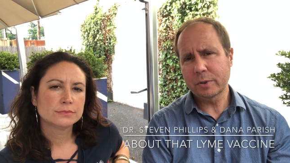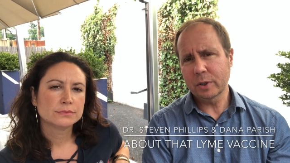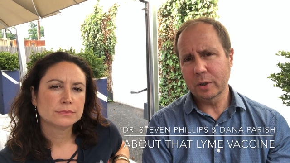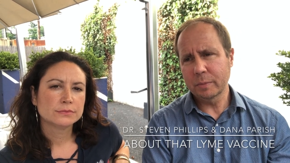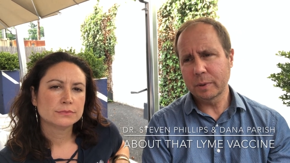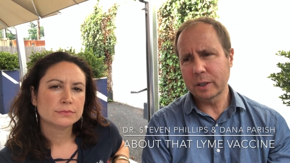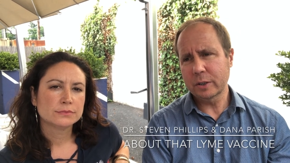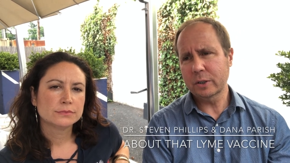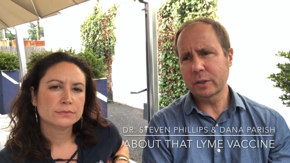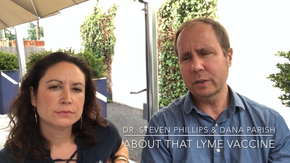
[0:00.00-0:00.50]
Speaker 1: so
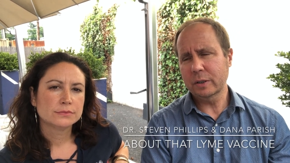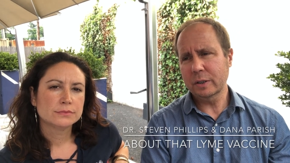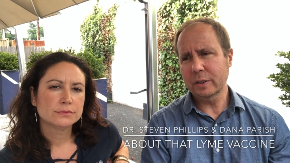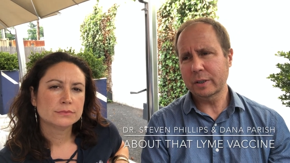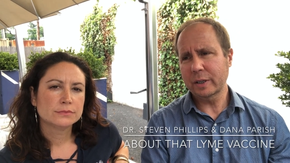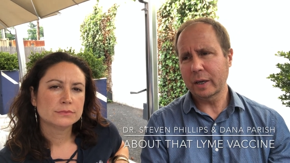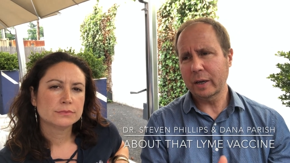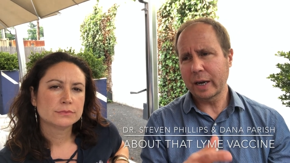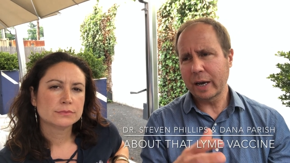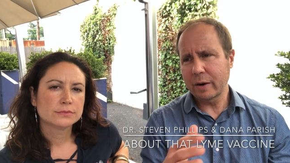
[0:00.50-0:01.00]
much. So you
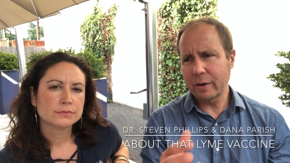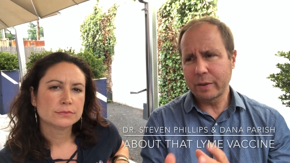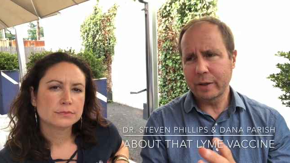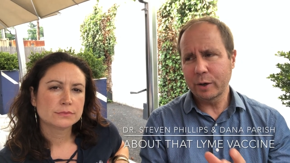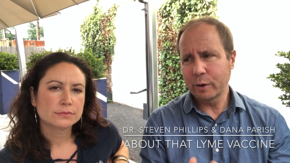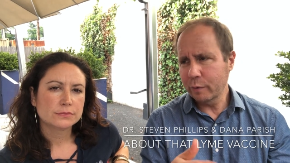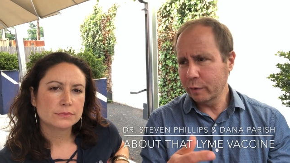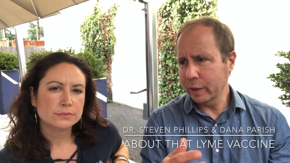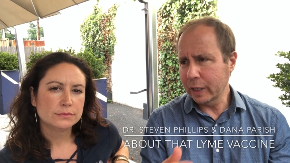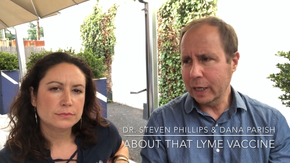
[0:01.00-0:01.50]
say, how do they
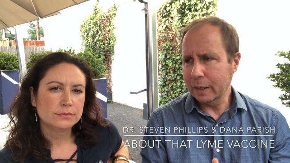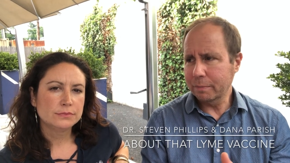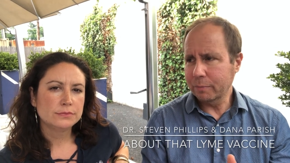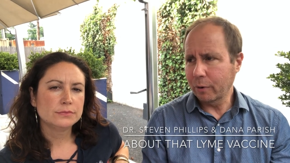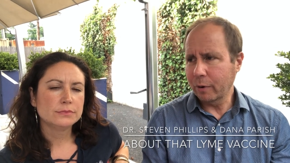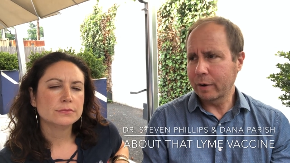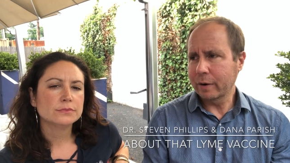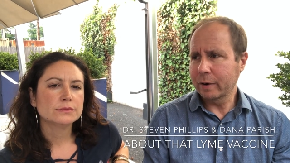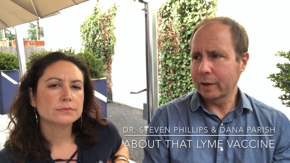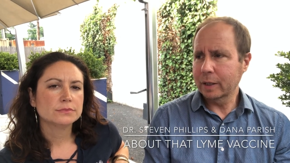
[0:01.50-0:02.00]
overlap?
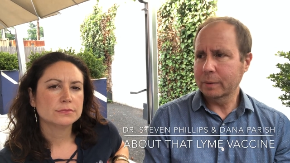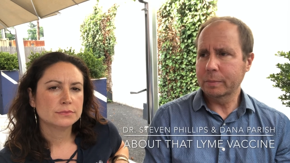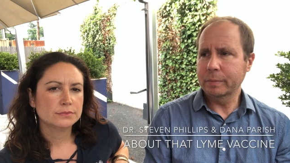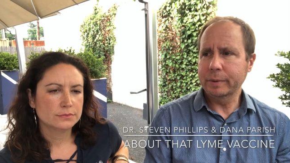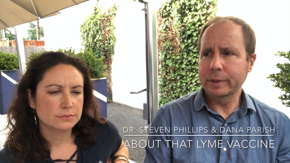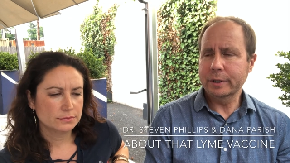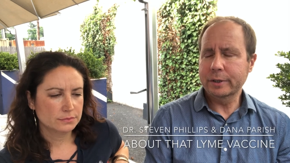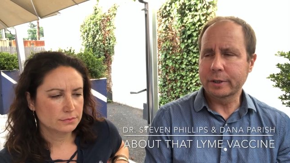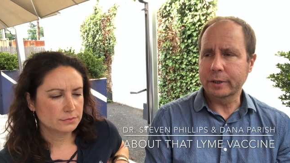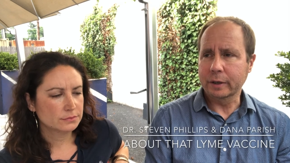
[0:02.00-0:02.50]
Bartonella and
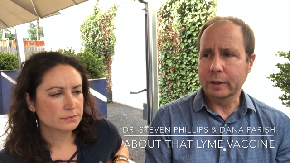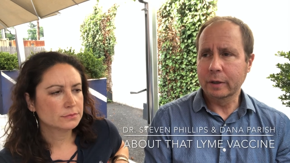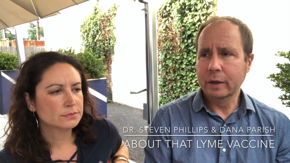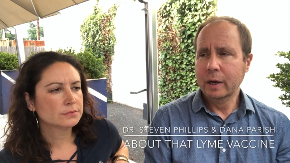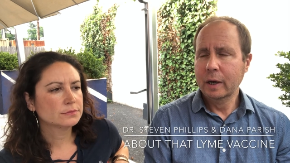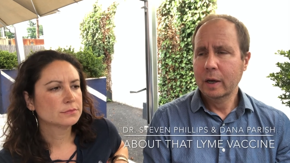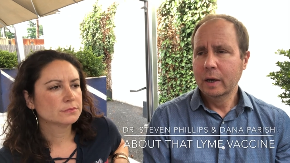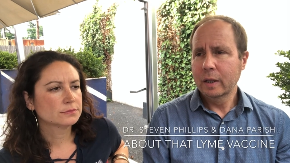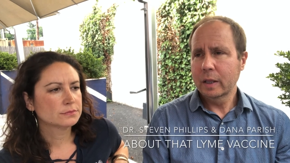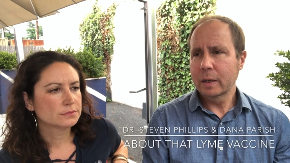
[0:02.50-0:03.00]
Babesia. Mm
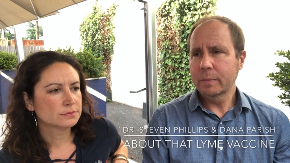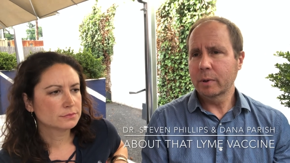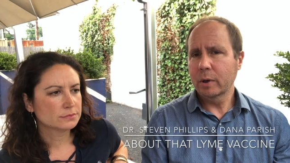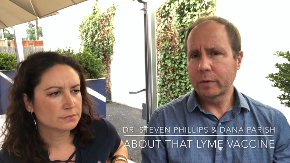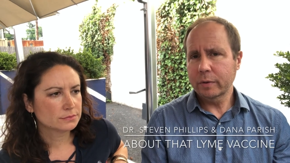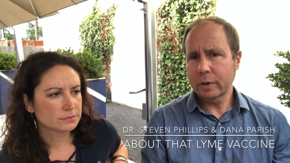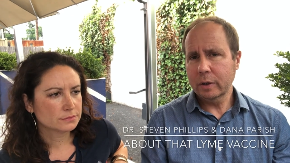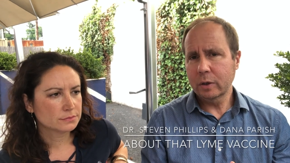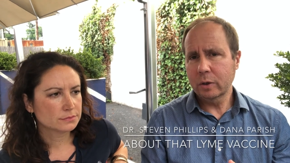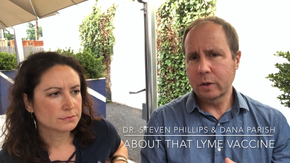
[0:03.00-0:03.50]
-hmm. They both
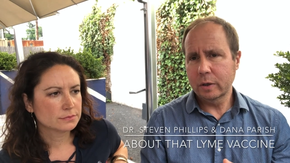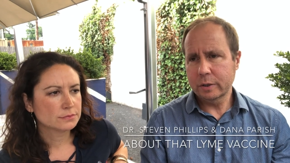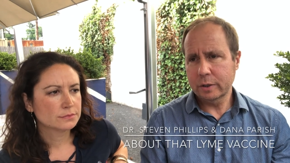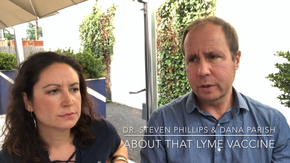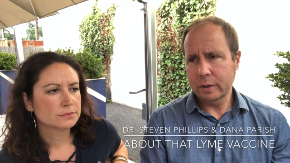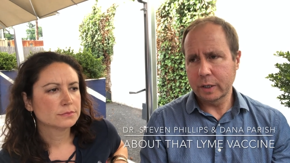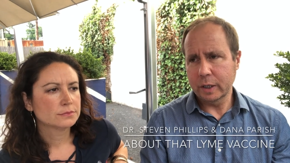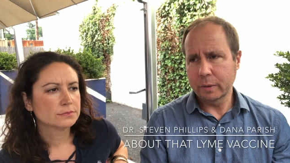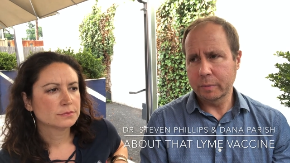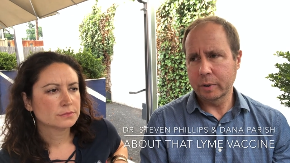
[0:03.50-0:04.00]
can cause
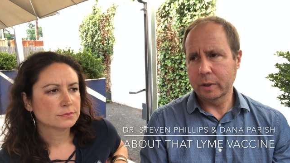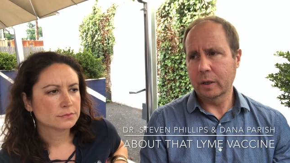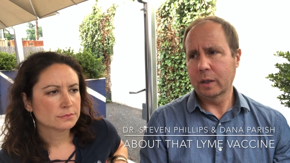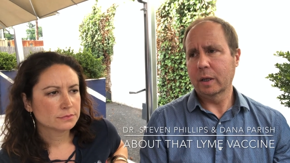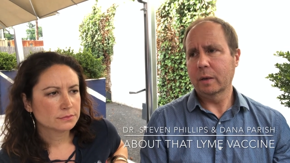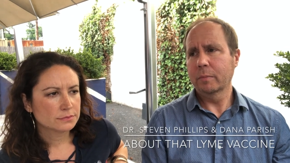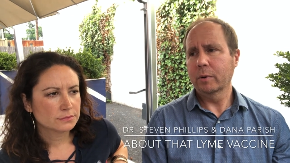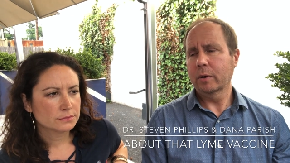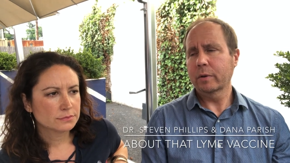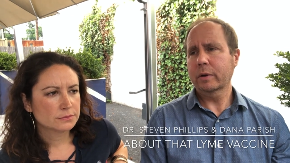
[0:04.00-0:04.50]
anemia. They
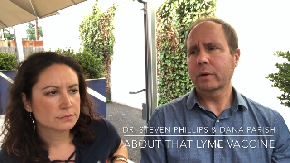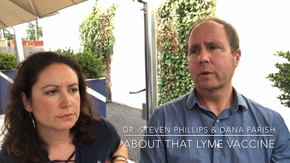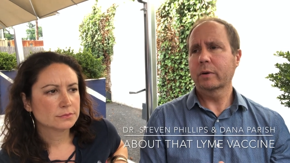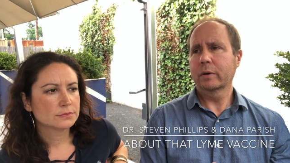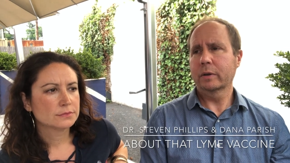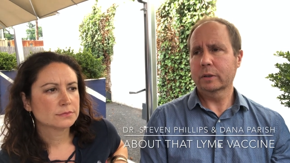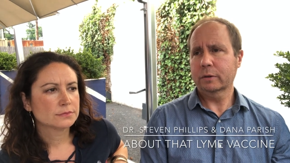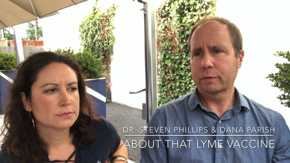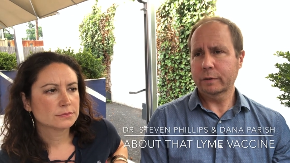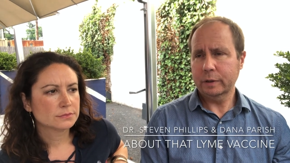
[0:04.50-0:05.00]
both can cause